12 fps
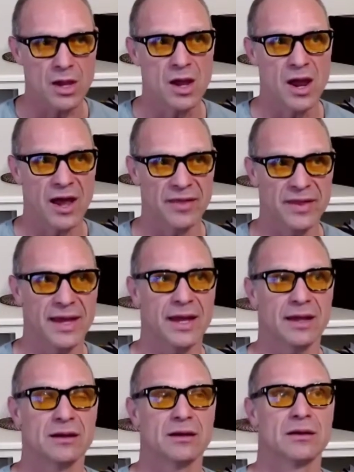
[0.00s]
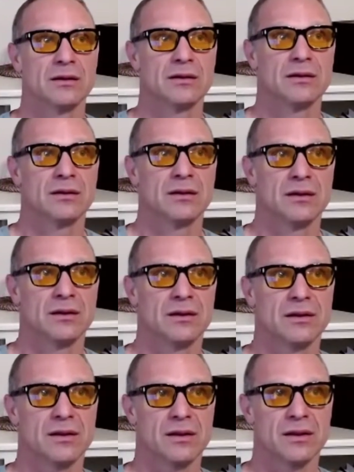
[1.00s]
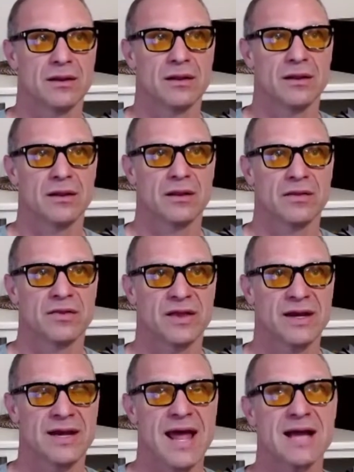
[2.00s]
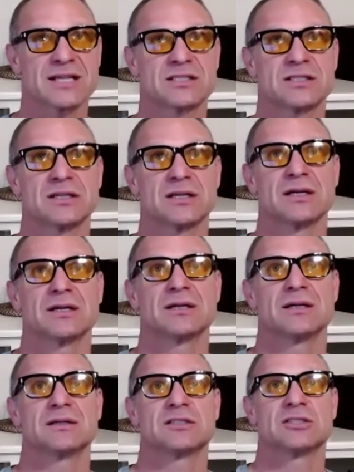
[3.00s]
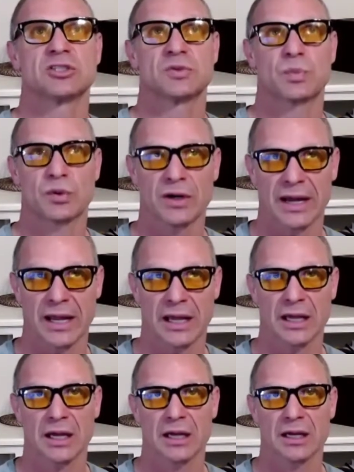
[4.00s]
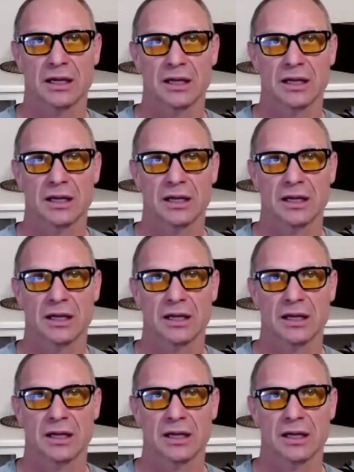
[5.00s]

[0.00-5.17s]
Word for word: And then the next spring,